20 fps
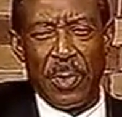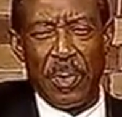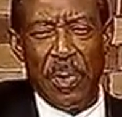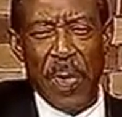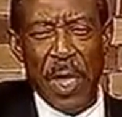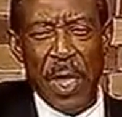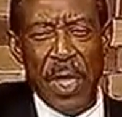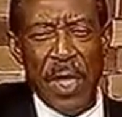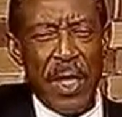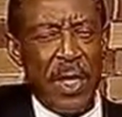
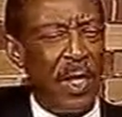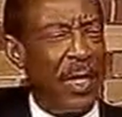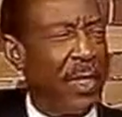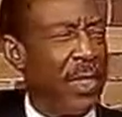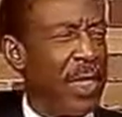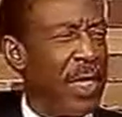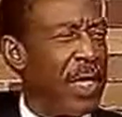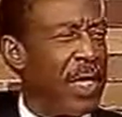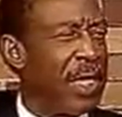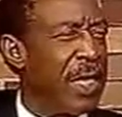pay
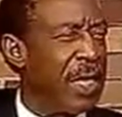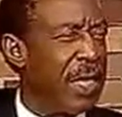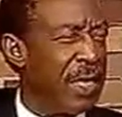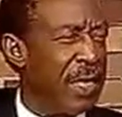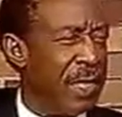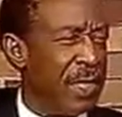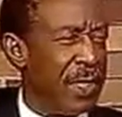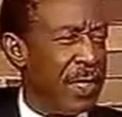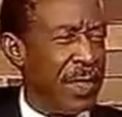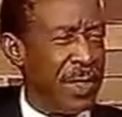a
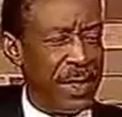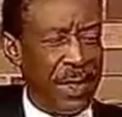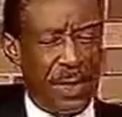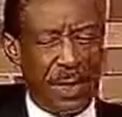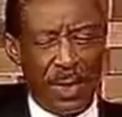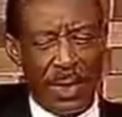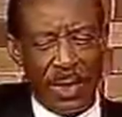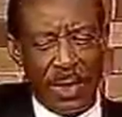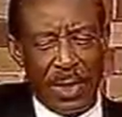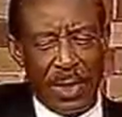yearly,
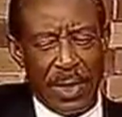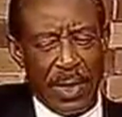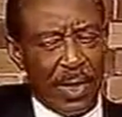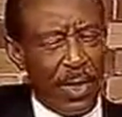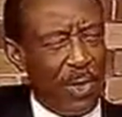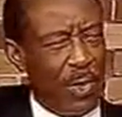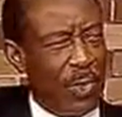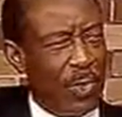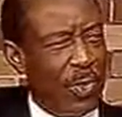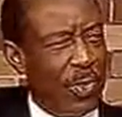you
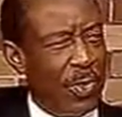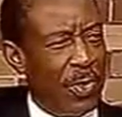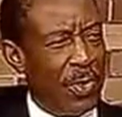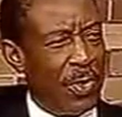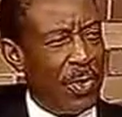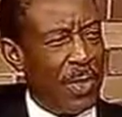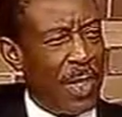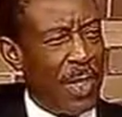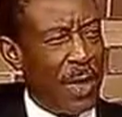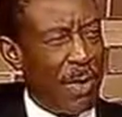know,
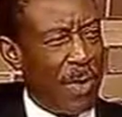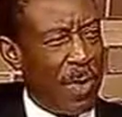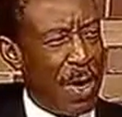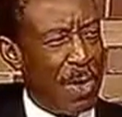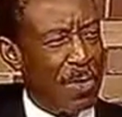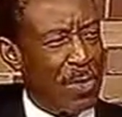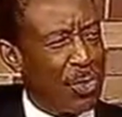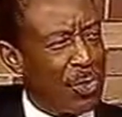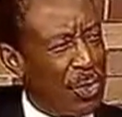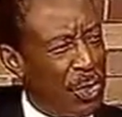
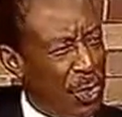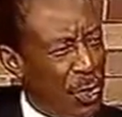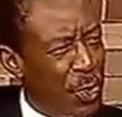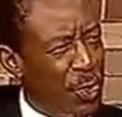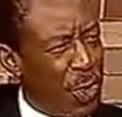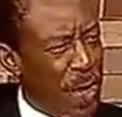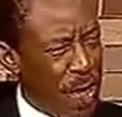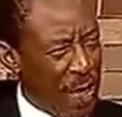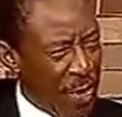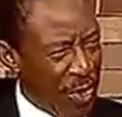amount to the mm-hmm.
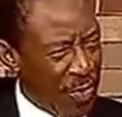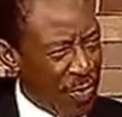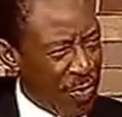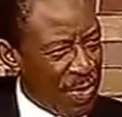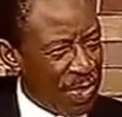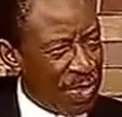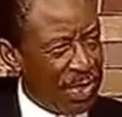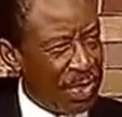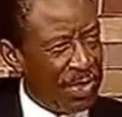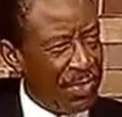Cuban
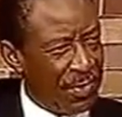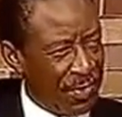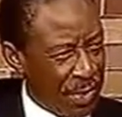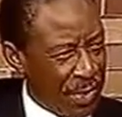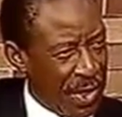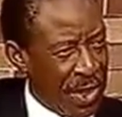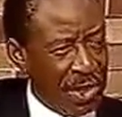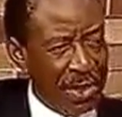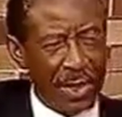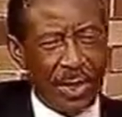government
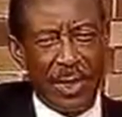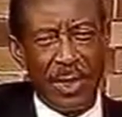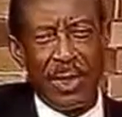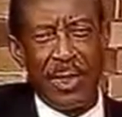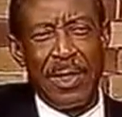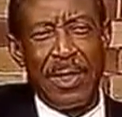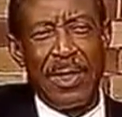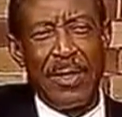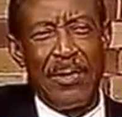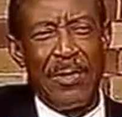for that.
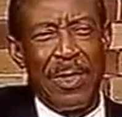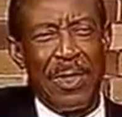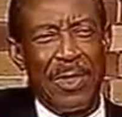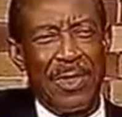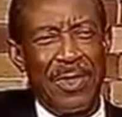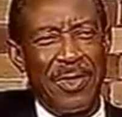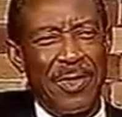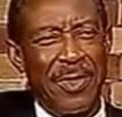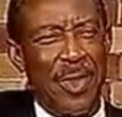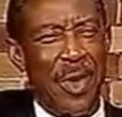
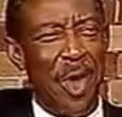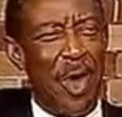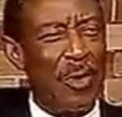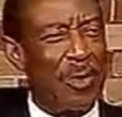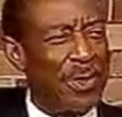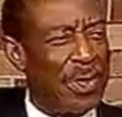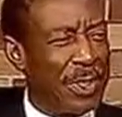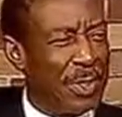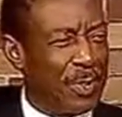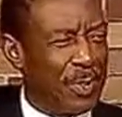But
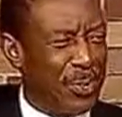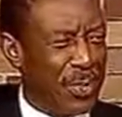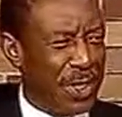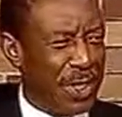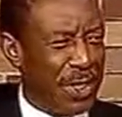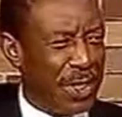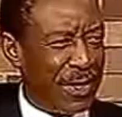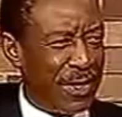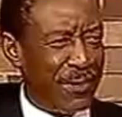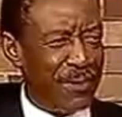up to
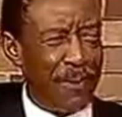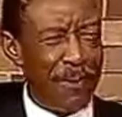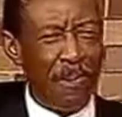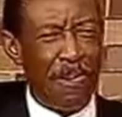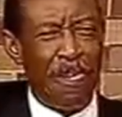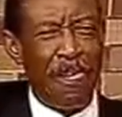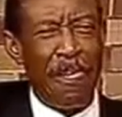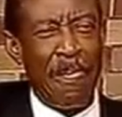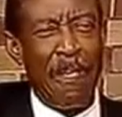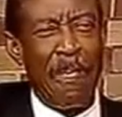today,
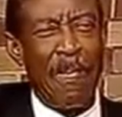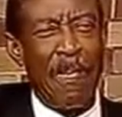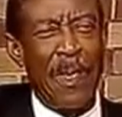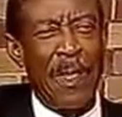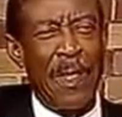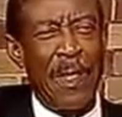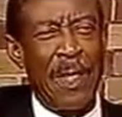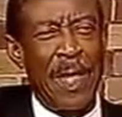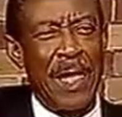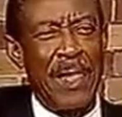
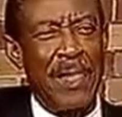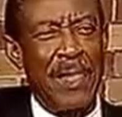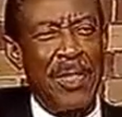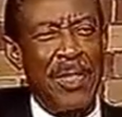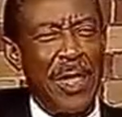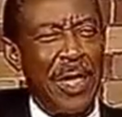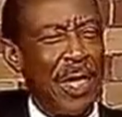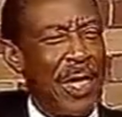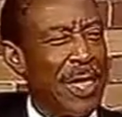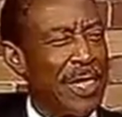that
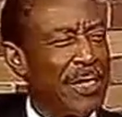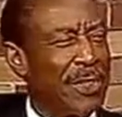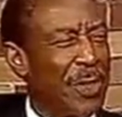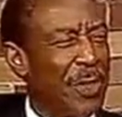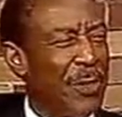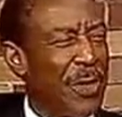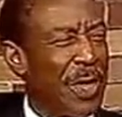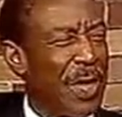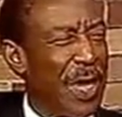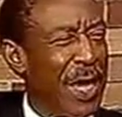check has
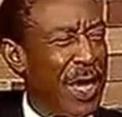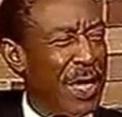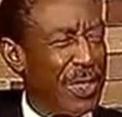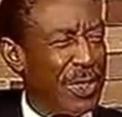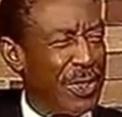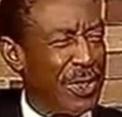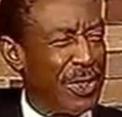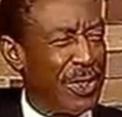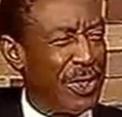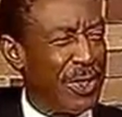not been
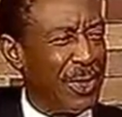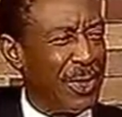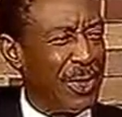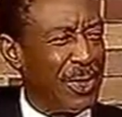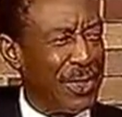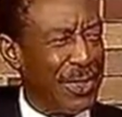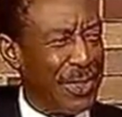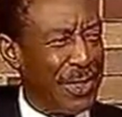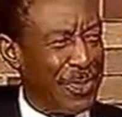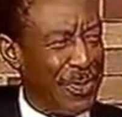cashed.
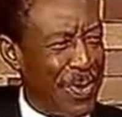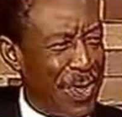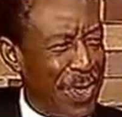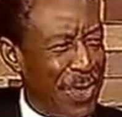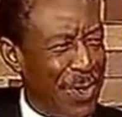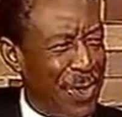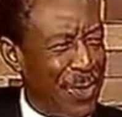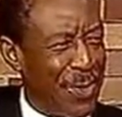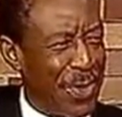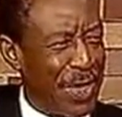We still pay
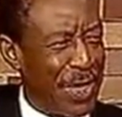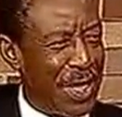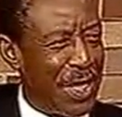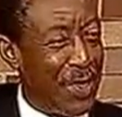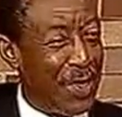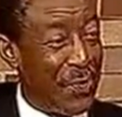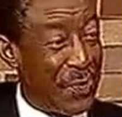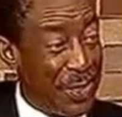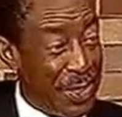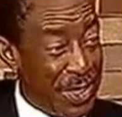Cuba
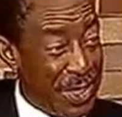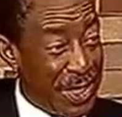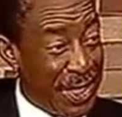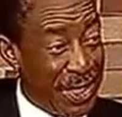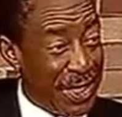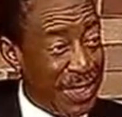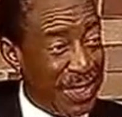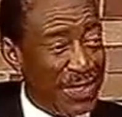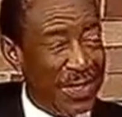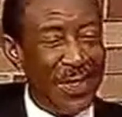every
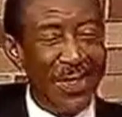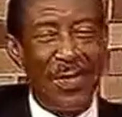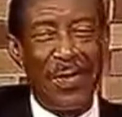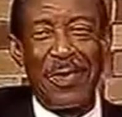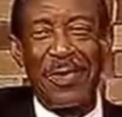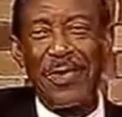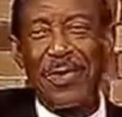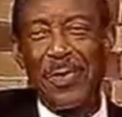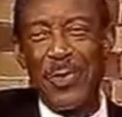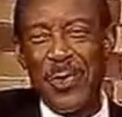year
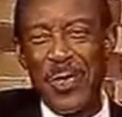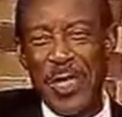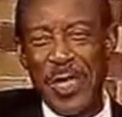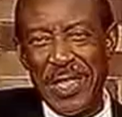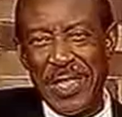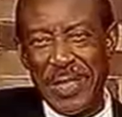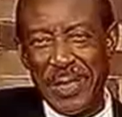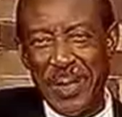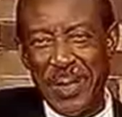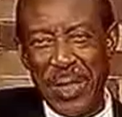to
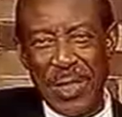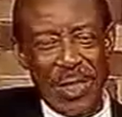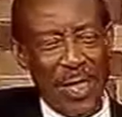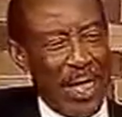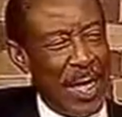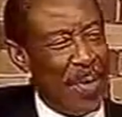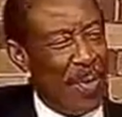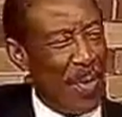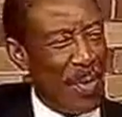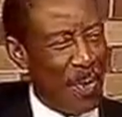lease
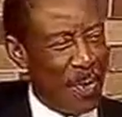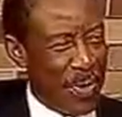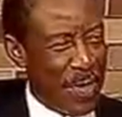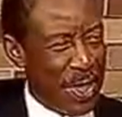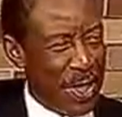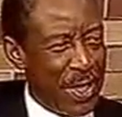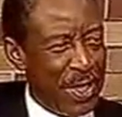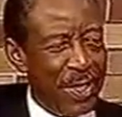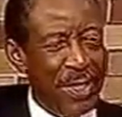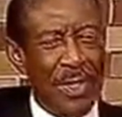Guantanamo
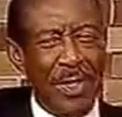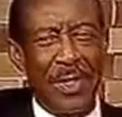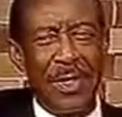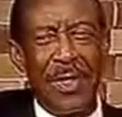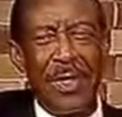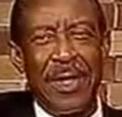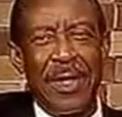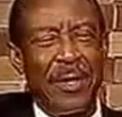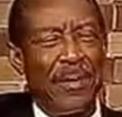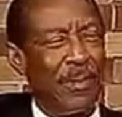Bay. We still